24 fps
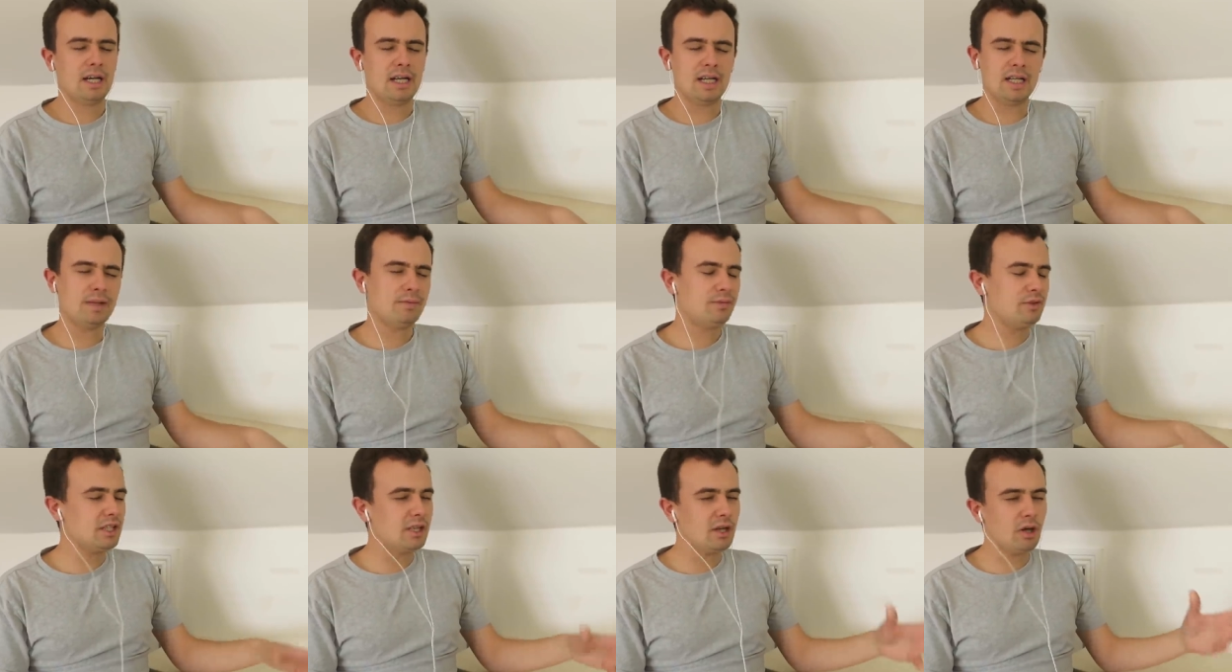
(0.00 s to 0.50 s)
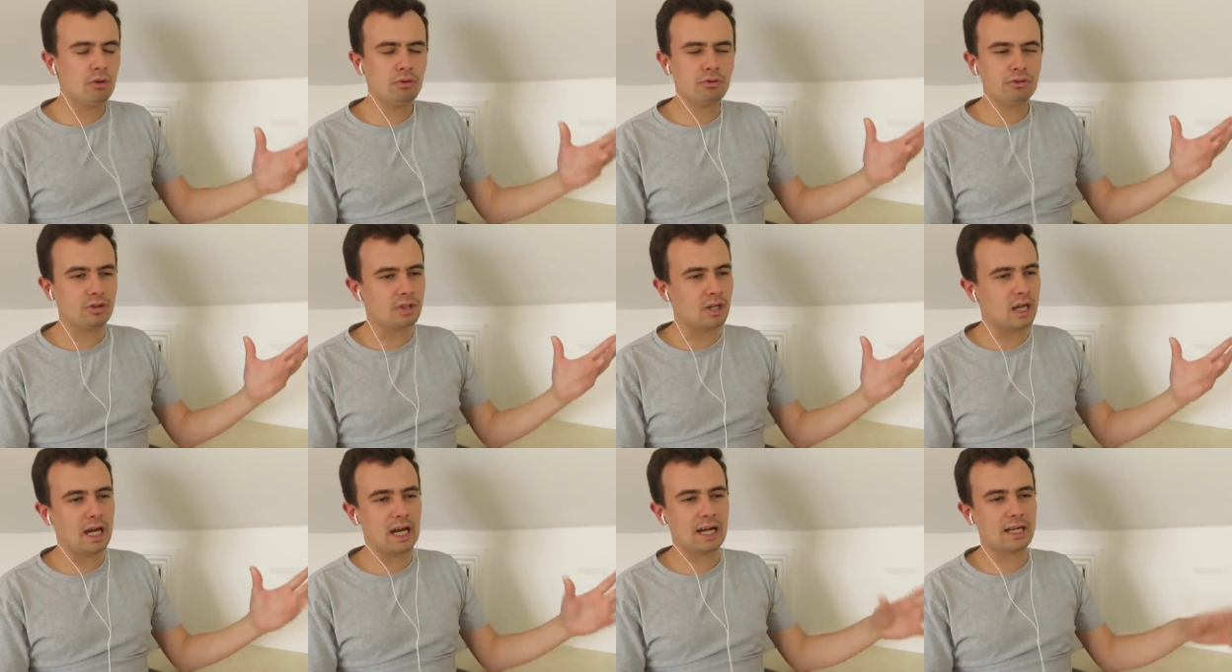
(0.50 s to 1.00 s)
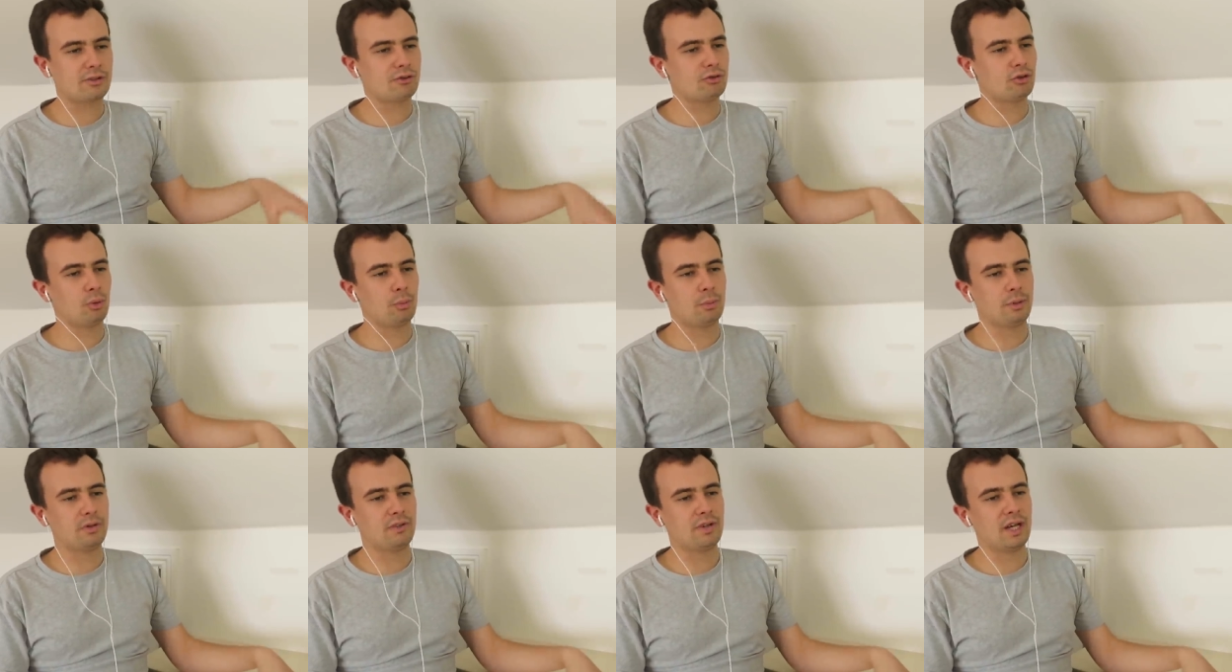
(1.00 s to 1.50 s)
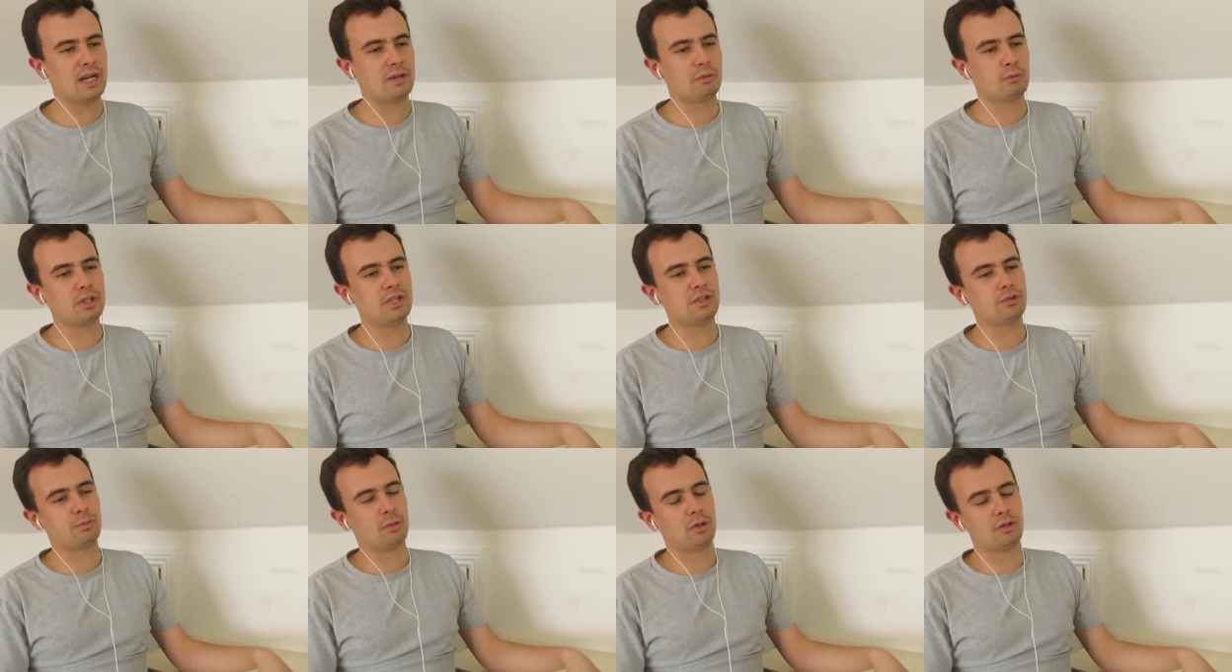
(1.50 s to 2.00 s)
And if he goes and hacks up in that,
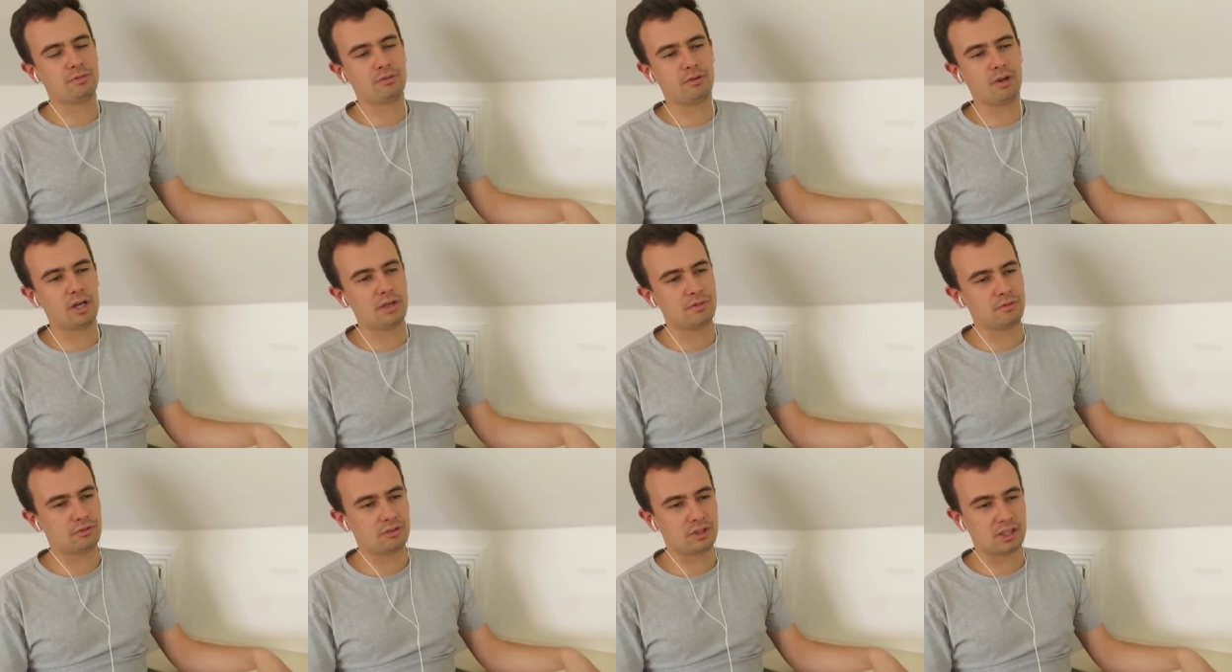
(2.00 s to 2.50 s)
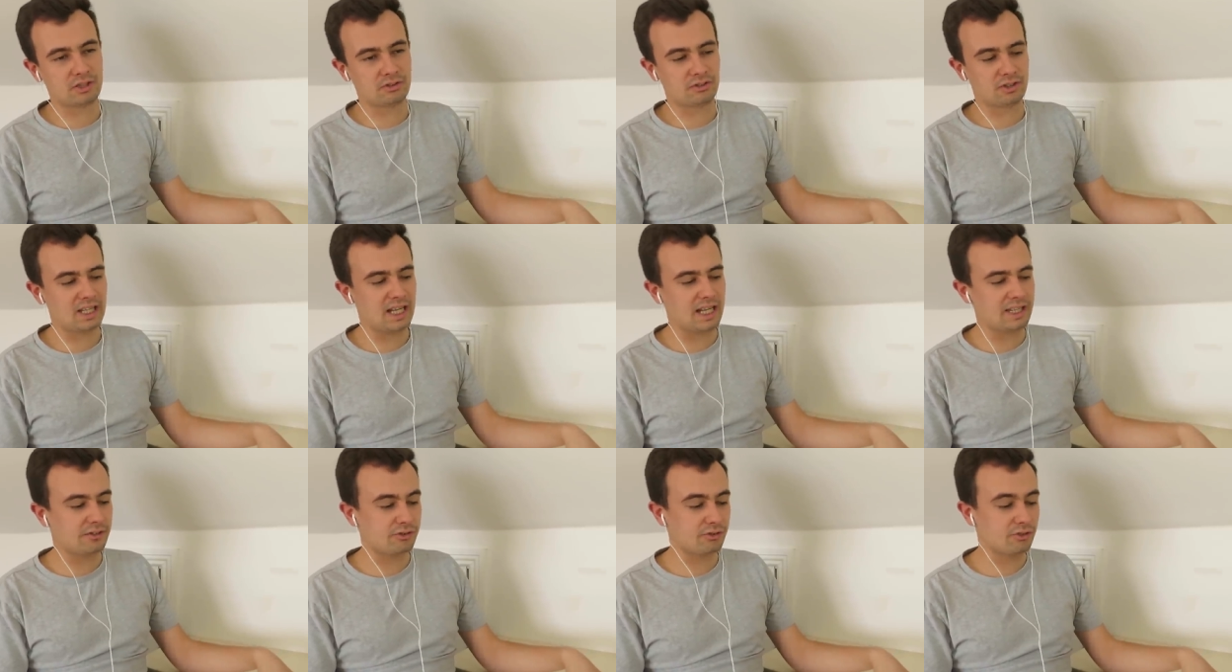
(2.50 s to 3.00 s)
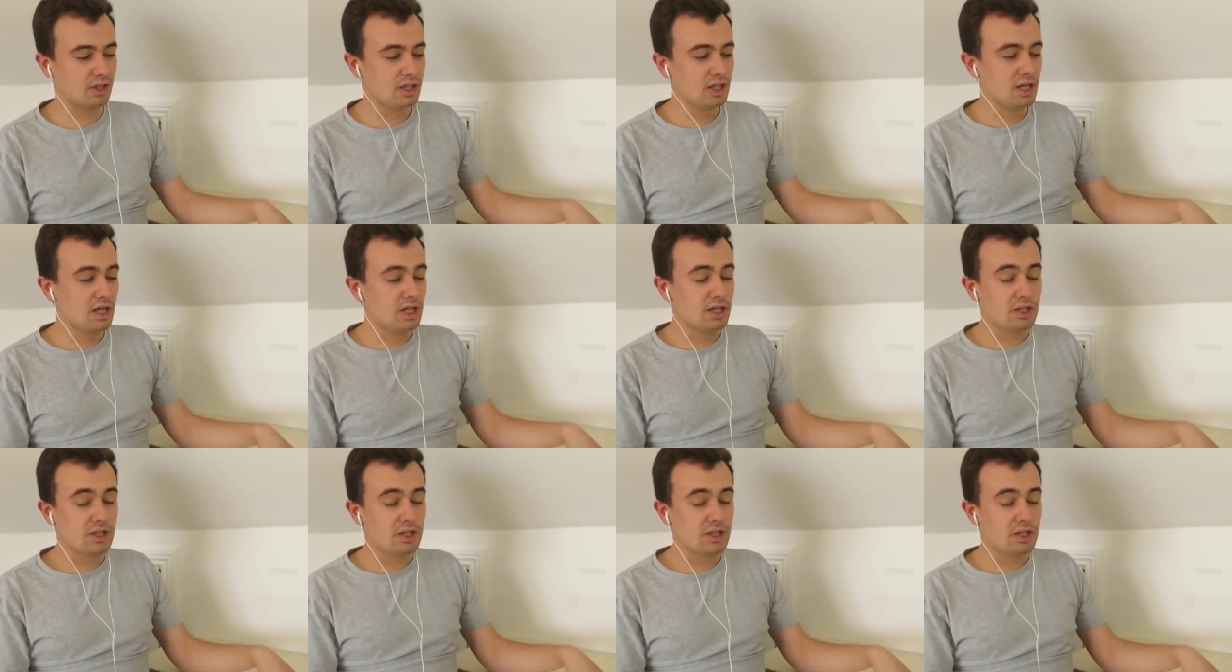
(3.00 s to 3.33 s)
wins by 5-6 lengths,